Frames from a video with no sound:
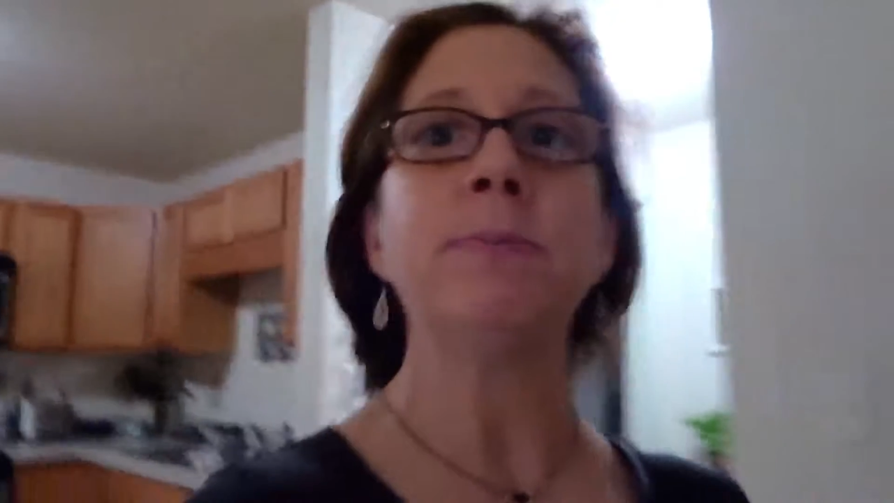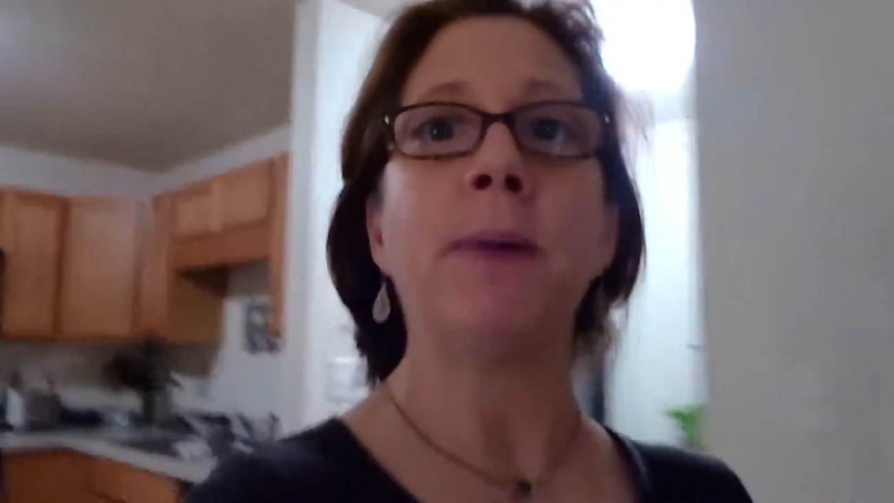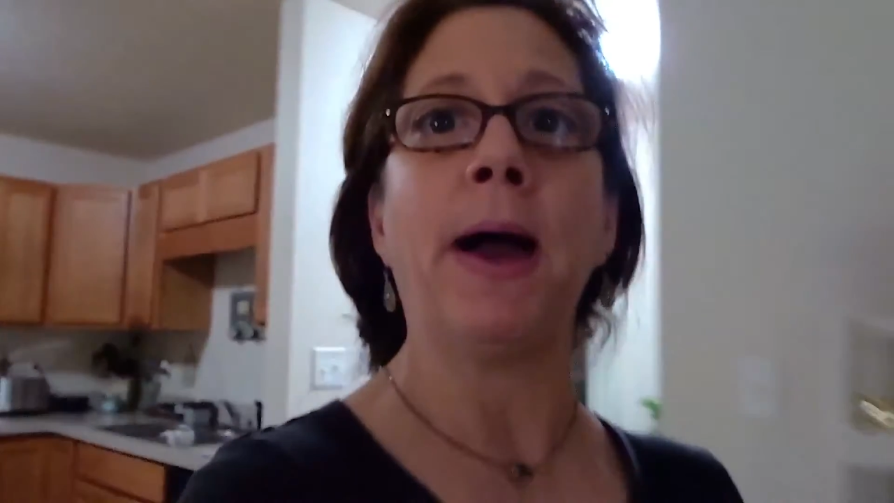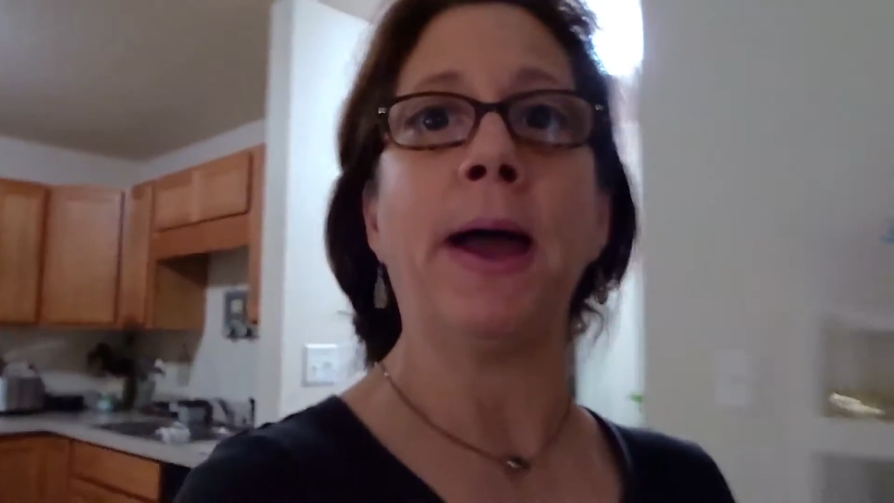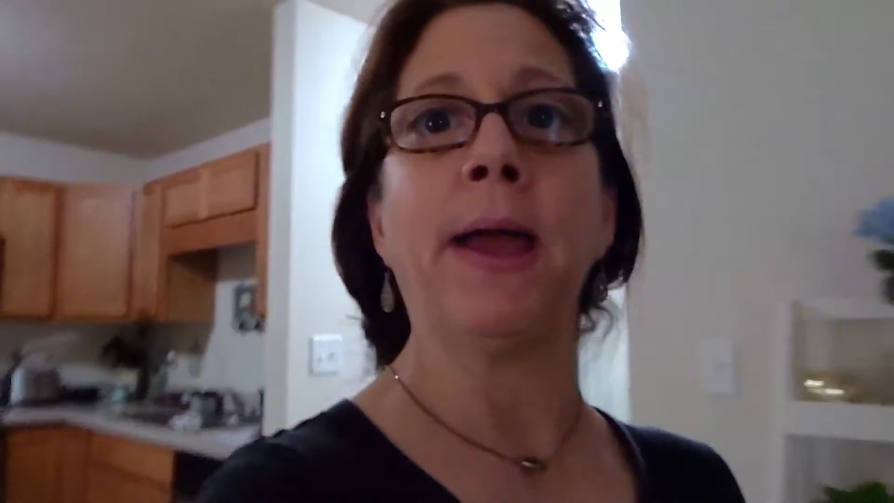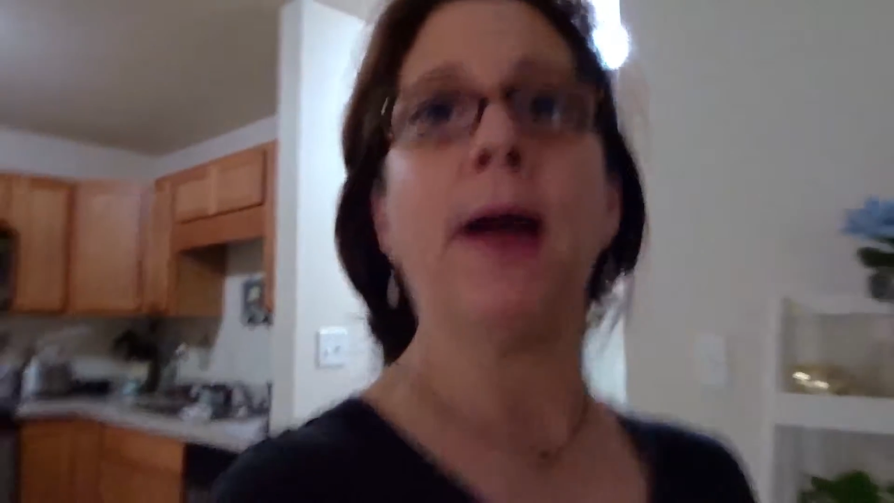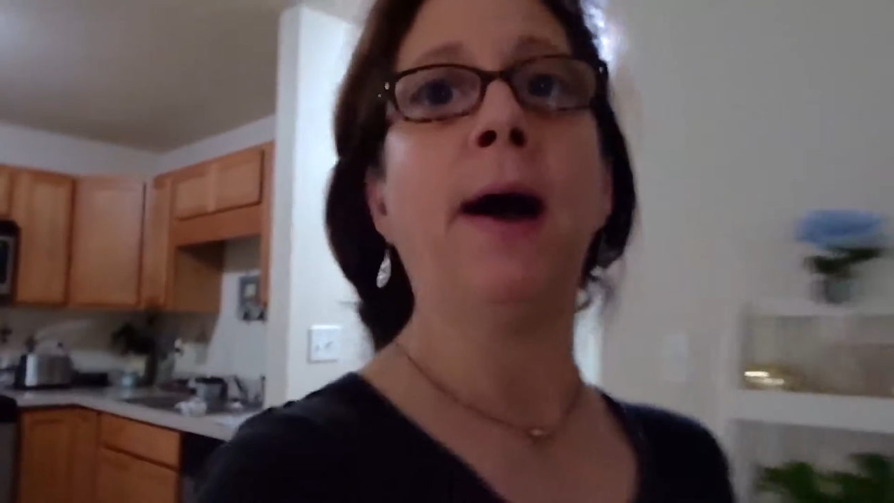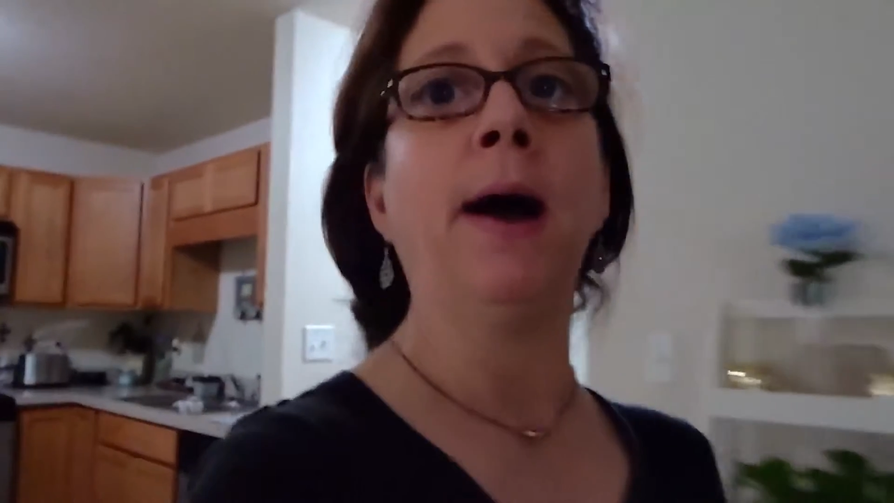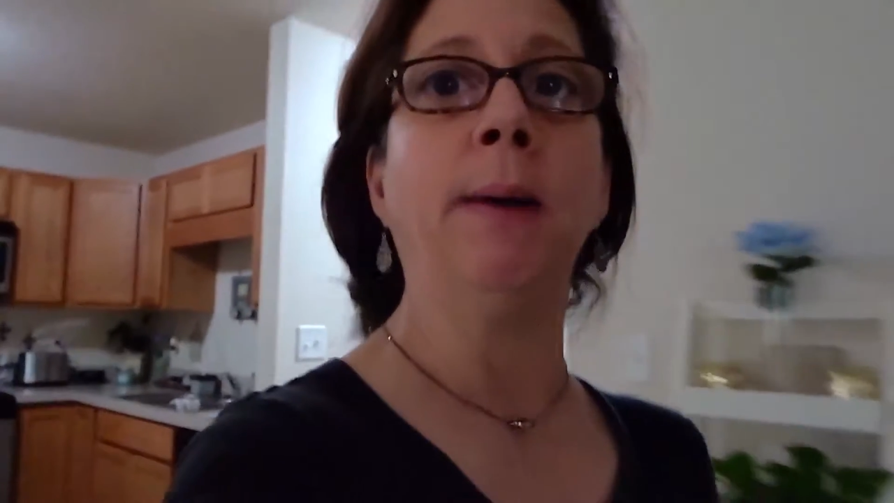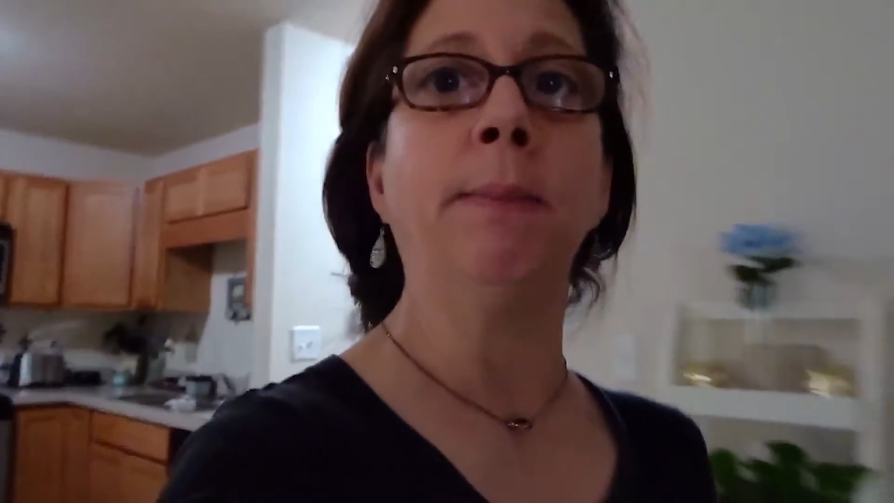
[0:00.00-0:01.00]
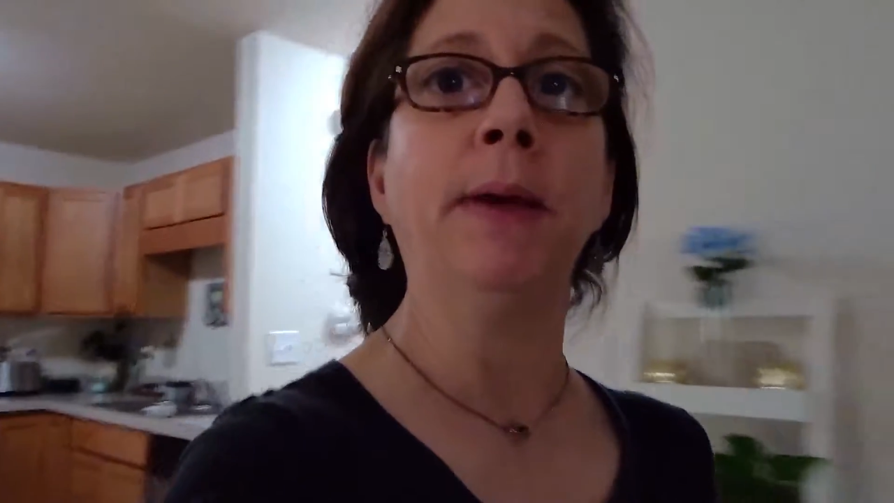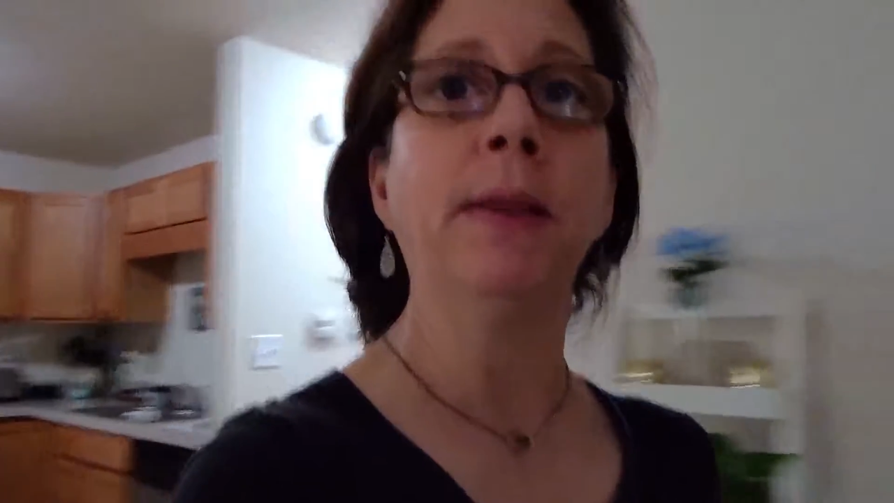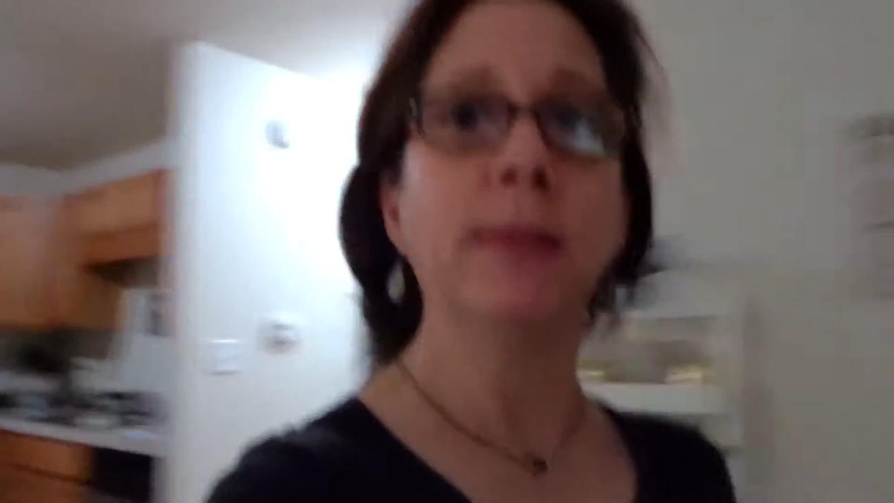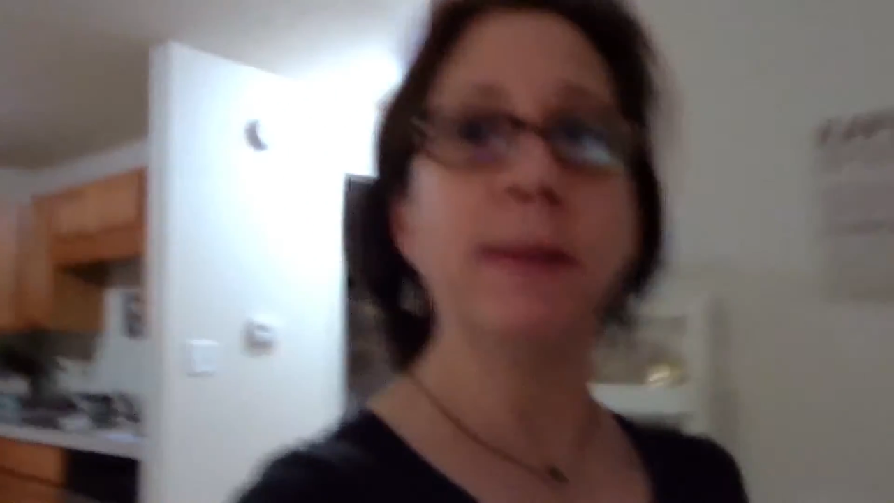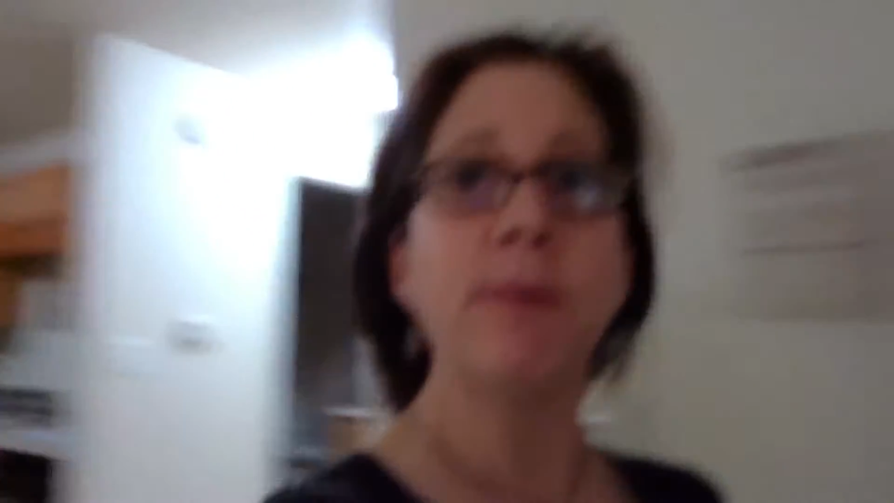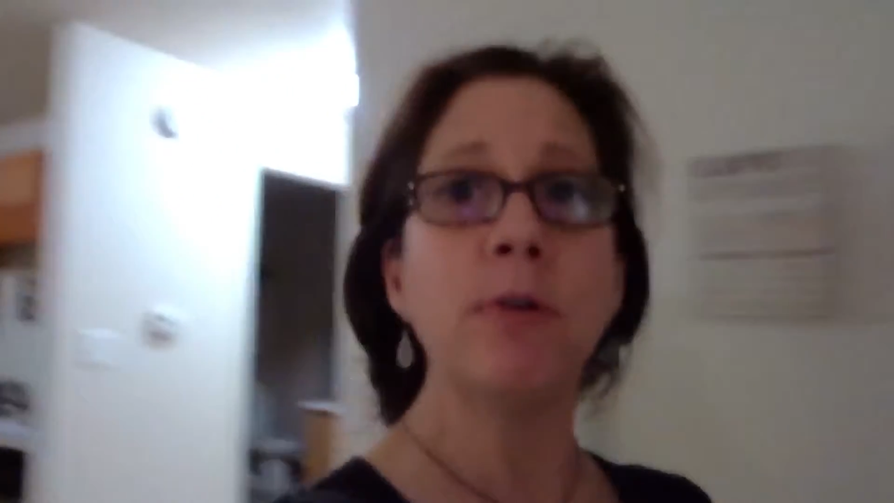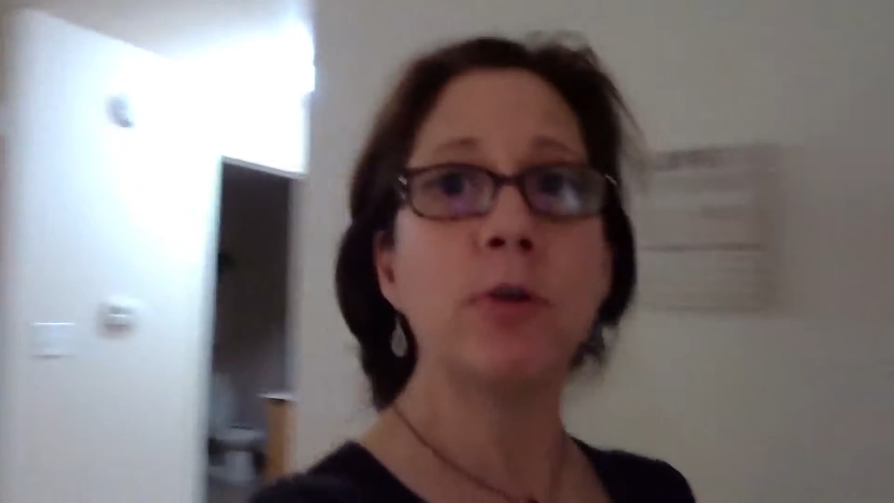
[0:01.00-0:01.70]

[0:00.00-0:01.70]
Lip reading: my living